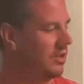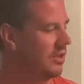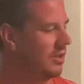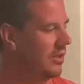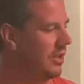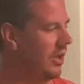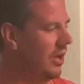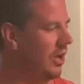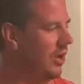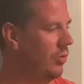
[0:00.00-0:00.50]

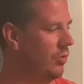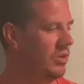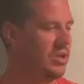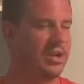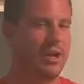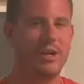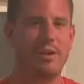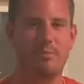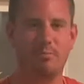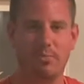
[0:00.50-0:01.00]
we can
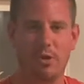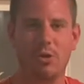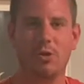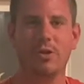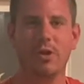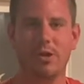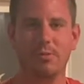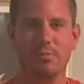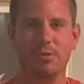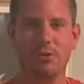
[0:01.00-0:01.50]
kind of bulk
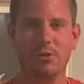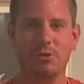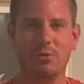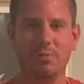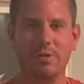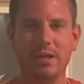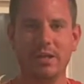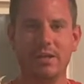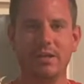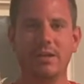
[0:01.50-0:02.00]
up a little
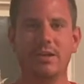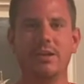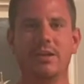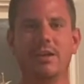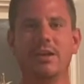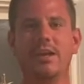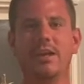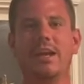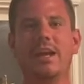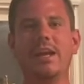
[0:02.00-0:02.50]
bit
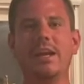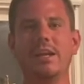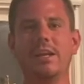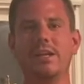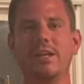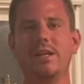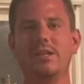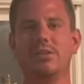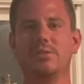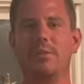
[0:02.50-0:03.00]
and
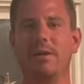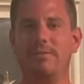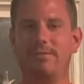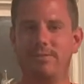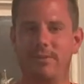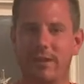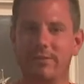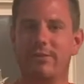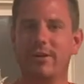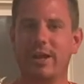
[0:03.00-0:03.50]
into my
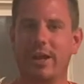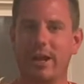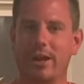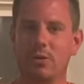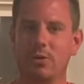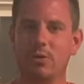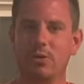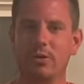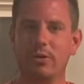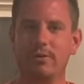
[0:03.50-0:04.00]
favorite
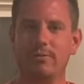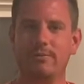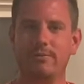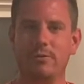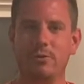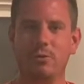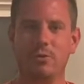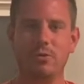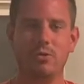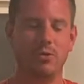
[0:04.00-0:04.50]
category of
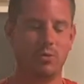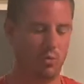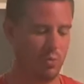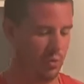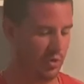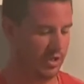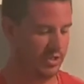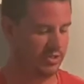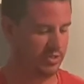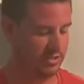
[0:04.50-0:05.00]
food,
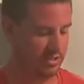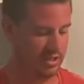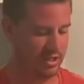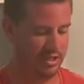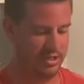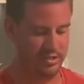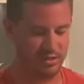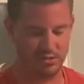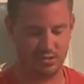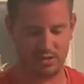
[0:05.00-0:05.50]
which
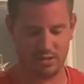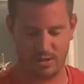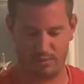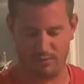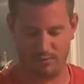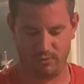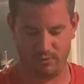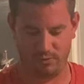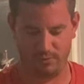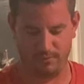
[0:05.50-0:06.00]
is
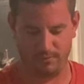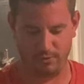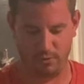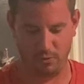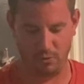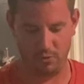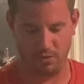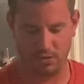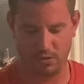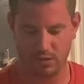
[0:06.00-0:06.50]
comfort
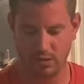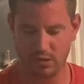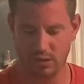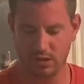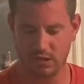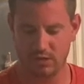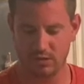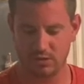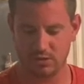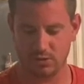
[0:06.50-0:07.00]
food.
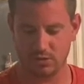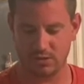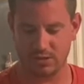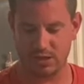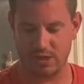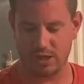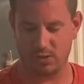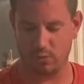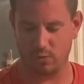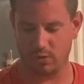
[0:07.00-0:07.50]
So
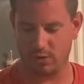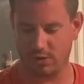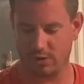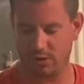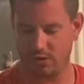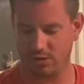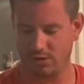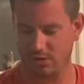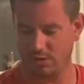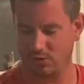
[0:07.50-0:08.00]
today we're going
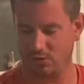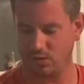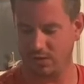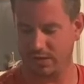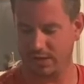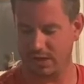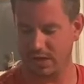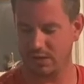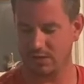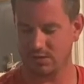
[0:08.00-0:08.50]
to do the
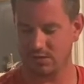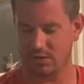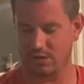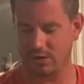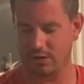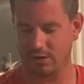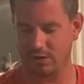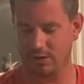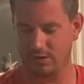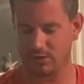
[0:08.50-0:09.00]

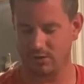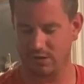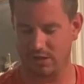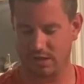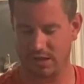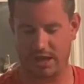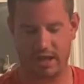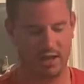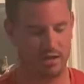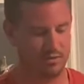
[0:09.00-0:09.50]
kickstart to
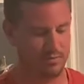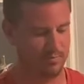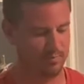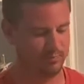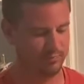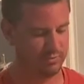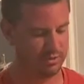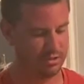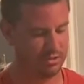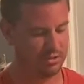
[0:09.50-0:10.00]
that,
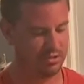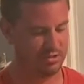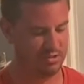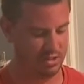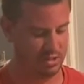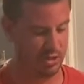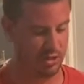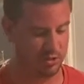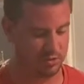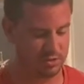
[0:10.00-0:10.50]
which is
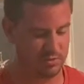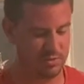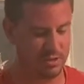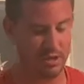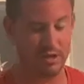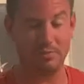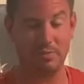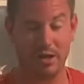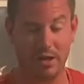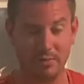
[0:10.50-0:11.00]
the ultimate,
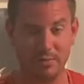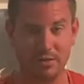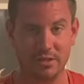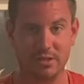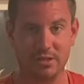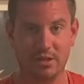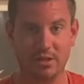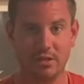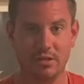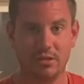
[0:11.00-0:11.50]
in my
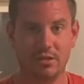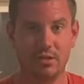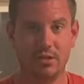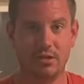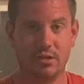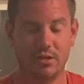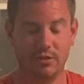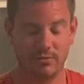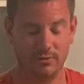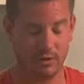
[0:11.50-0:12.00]
opinion,
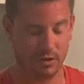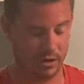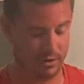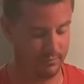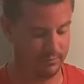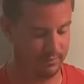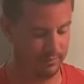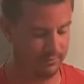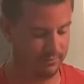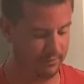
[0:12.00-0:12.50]
for
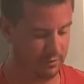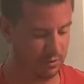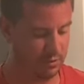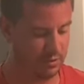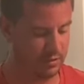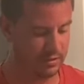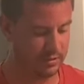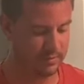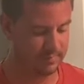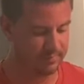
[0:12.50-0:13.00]
comfort food.
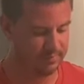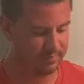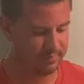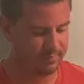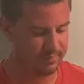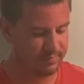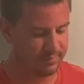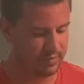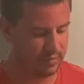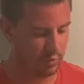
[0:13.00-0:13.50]

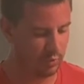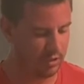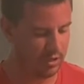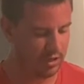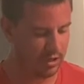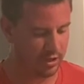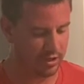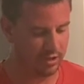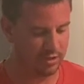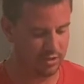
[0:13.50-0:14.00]
We
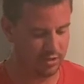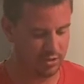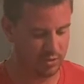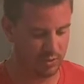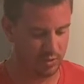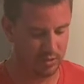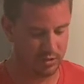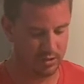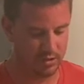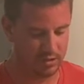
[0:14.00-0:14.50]
are
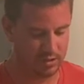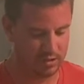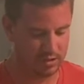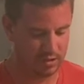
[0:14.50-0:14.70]
doing